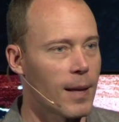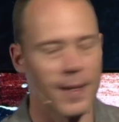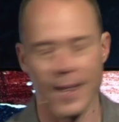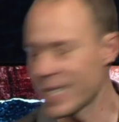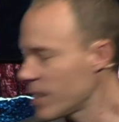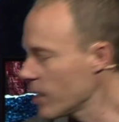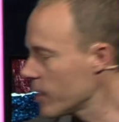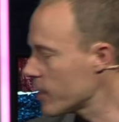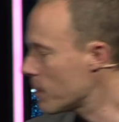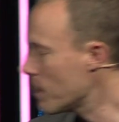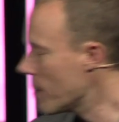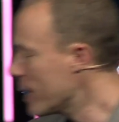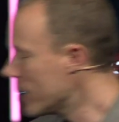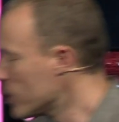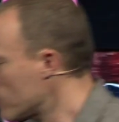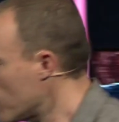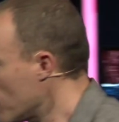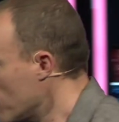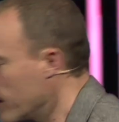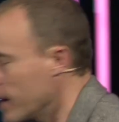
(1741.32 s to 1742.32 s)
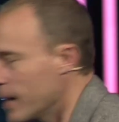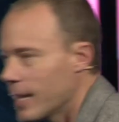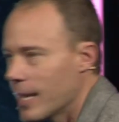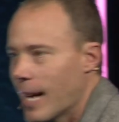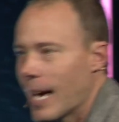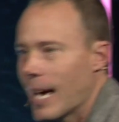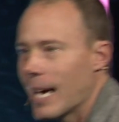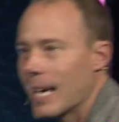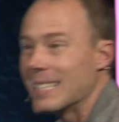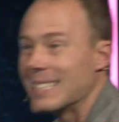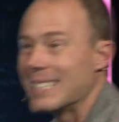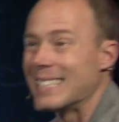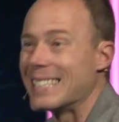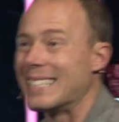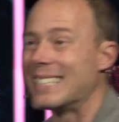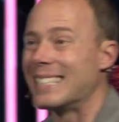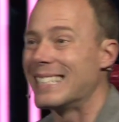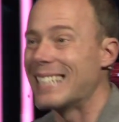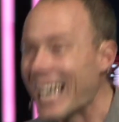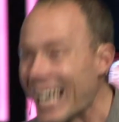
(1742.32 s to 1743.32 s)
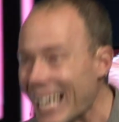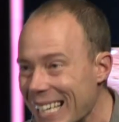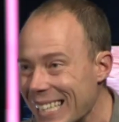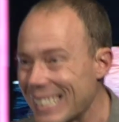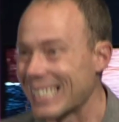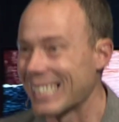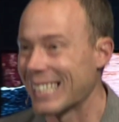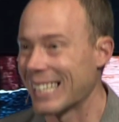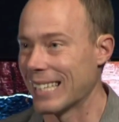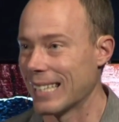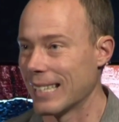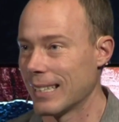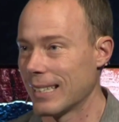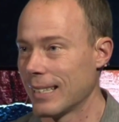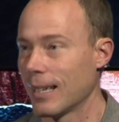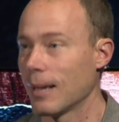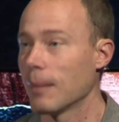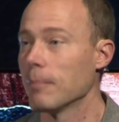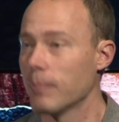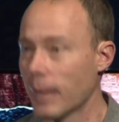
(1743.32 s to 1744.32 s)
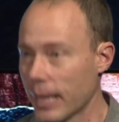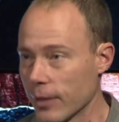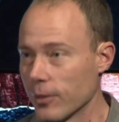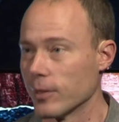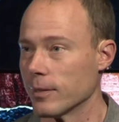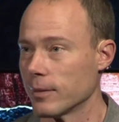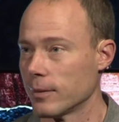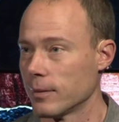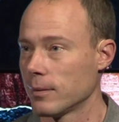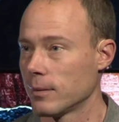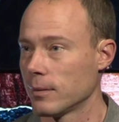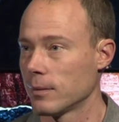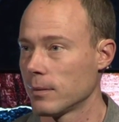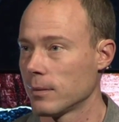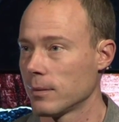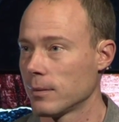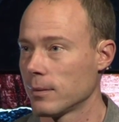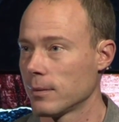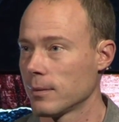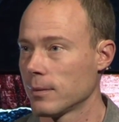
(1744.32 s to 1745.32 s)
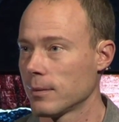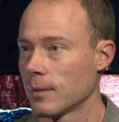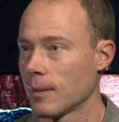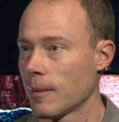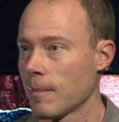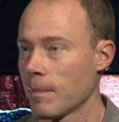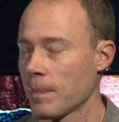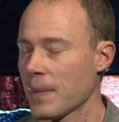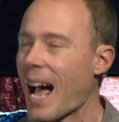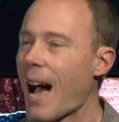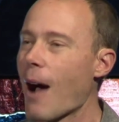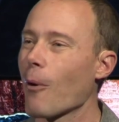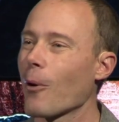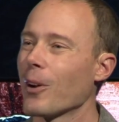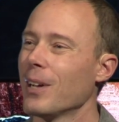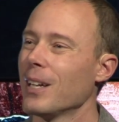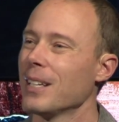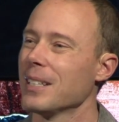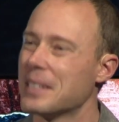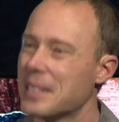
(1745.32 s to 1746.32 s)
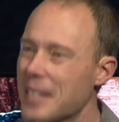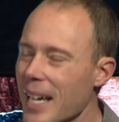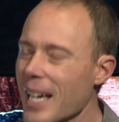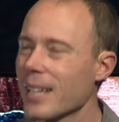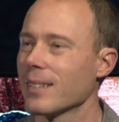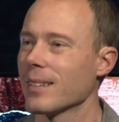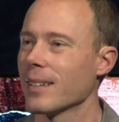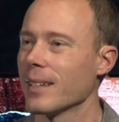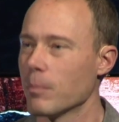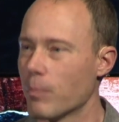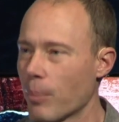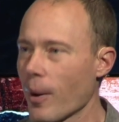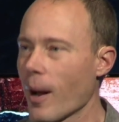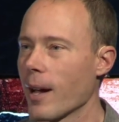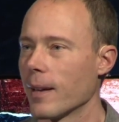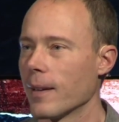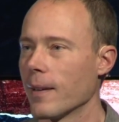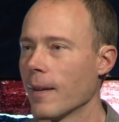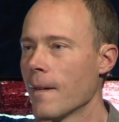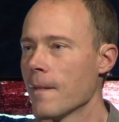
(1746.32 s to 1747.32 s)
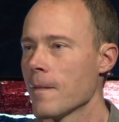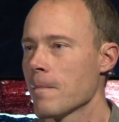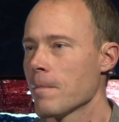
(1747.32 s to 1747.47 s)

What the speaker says: This is meant to be a daily meal. Our daily bread.